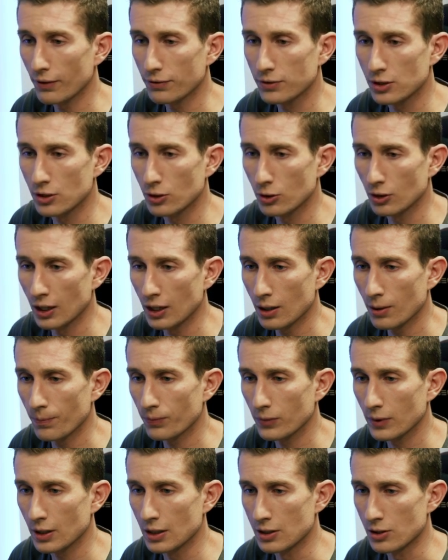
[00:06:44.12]
have to do now
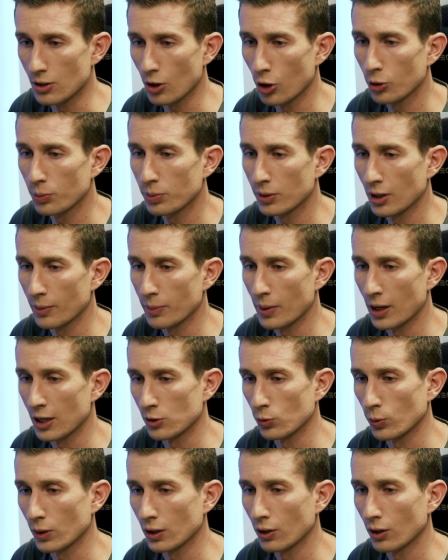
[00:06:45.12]
is open up
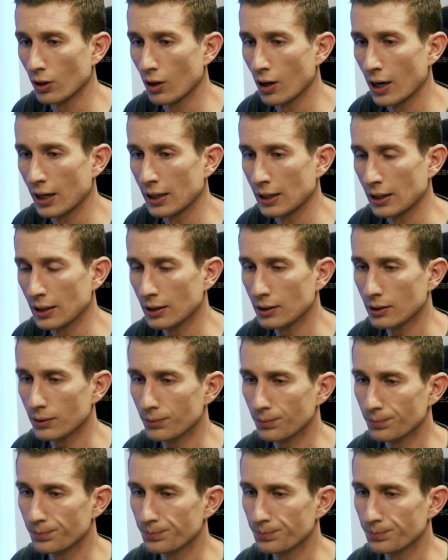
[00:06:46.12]
Arduino IDE